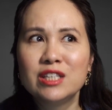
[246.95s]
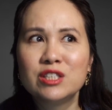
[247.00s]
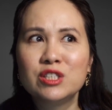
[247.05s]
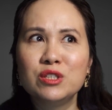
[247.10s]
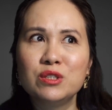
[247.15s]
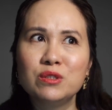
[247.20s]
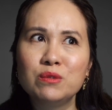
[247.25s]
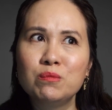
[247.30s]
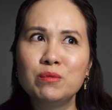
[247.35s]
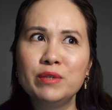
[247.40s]

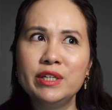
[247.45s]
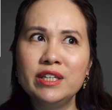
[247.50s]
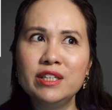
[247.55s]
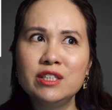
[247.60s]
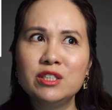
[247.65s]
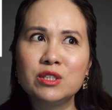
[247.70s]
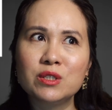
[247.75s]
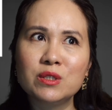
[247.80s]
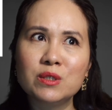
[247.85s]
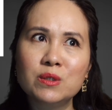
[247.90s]
to
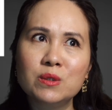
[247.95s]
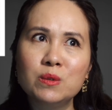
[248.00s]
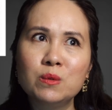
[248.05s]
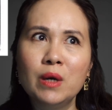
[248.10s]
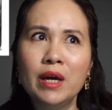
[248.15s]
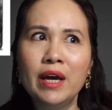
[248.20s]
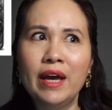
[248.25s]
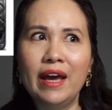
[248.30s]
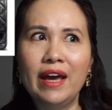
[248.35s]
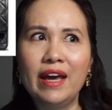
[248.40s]
redo
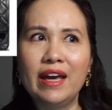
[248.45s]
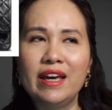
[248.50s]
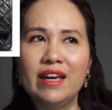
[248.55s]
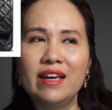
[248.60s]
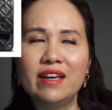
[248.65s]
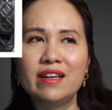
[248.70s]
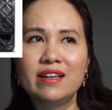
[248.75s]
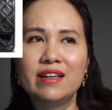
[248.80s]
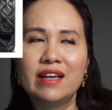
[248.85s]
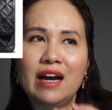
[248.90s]

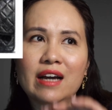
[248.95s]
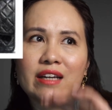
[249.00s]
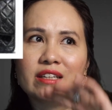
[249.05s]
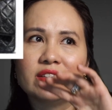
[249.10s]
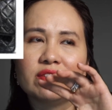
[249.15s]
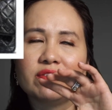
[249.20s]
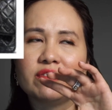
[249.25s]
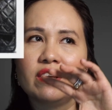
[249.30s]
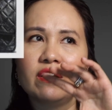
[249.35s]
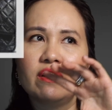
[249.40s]
a kind
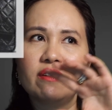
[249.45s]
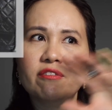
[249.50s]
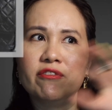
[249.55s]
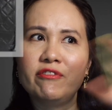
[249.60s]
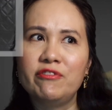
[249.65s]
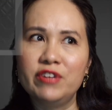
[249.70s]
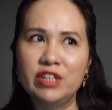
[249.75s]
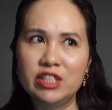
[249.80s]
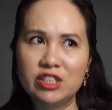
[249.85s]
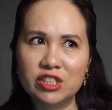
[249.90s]
of
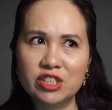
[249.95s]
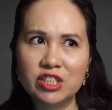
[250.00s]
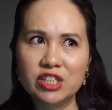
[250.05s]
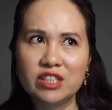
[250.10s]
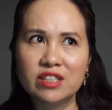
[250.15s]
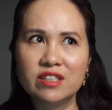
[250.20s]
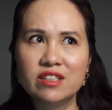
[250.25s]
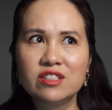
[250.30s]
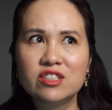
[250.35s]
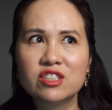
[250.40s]

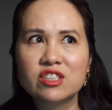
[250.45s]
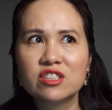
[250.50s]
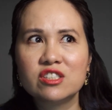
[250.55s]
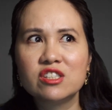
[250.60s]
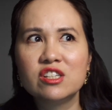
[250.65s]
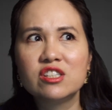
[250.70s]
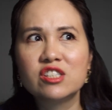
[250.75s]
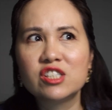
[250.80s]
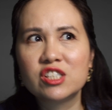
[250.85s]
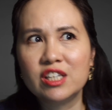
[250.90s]
vintage
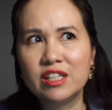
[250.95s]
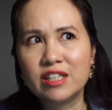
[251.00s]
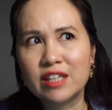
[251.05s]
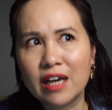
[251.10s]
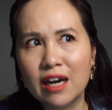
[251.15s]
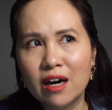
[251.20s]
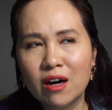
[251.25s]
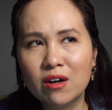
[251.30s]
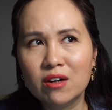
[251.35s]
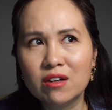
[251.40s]

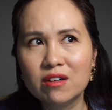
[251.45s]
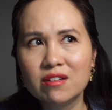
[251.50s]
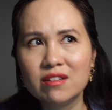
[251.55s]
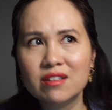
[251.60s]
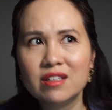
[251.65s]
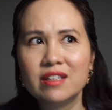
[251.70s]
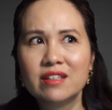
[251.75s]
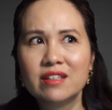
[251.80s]
Chanel